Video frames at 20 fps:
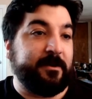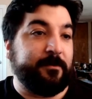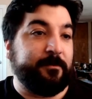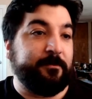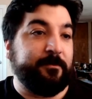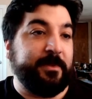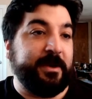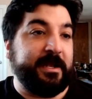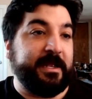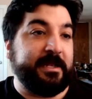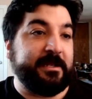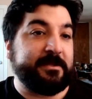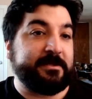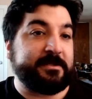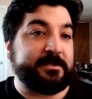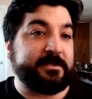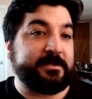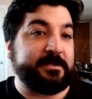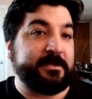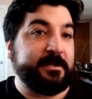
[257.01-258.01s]

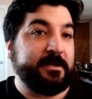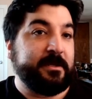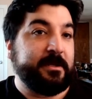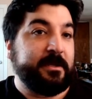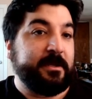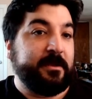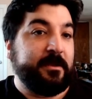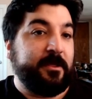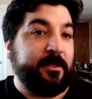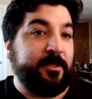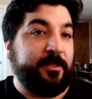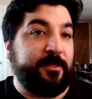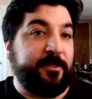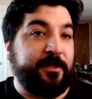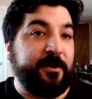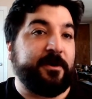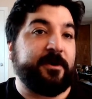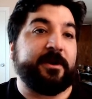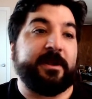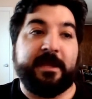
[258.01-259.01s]
Minute
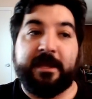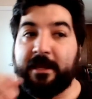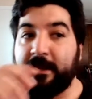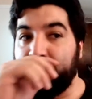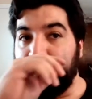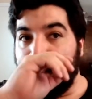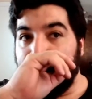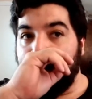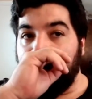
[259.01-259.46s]
30,